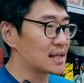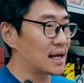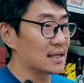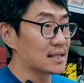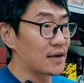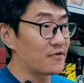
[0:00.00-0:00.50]

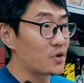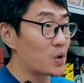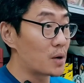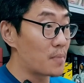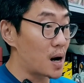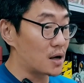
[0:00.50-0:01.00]
like the
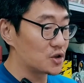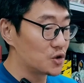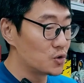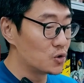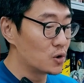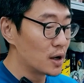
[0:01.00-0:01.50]
ZV-1 Mark
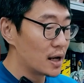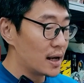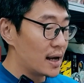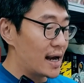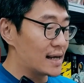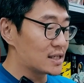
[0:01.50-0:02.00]
II
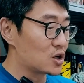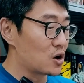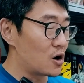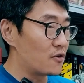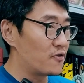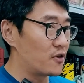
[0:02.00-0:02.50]
has
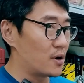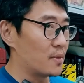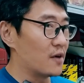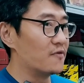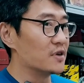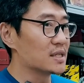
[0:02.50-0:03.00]
gone from
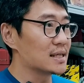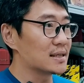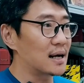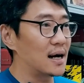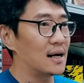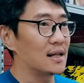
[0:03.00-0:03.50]
a
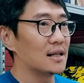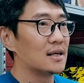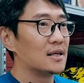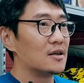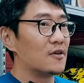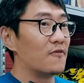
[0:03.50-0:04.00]
versatile
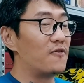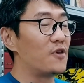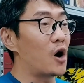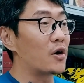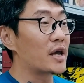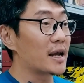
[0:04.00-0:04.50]

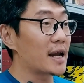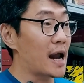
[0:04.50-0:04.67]
vlogging